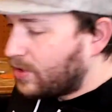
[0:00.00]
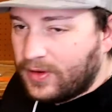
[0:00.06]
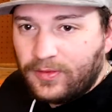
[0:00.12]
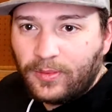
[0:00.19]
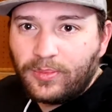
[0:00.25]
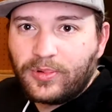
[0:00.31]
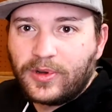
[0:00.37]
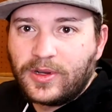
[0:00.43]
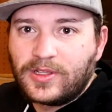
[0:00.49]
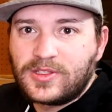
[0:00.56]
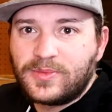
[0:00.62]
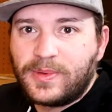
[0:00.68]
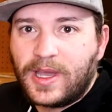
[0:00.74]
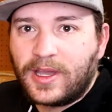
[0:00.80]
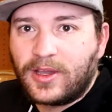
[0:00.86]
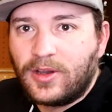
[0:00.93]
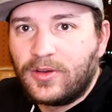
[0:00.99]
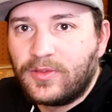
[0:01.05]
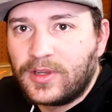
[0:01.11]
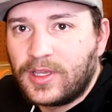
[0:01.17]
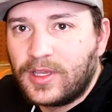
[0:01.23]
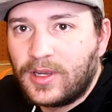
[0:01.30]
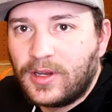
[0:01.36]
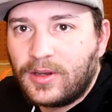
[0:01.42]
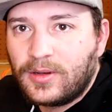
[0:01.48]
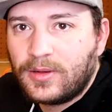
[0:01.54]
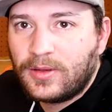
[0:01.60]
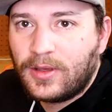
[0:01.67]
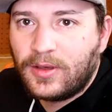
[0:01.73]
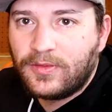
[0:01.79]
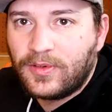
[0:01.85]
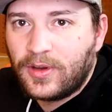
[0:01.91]
different prints back over here
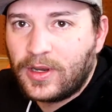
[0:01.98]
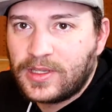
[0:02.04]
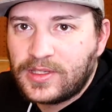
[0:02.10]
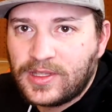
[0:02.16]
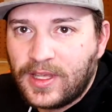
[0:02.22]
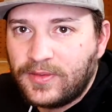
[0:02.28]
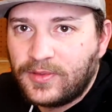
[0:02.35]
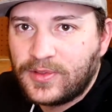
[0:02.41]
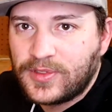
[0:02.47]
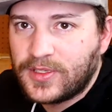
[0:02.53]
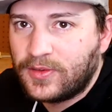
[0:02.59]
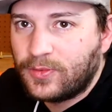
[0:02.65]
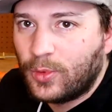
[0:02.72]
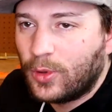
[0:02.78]
of various levels of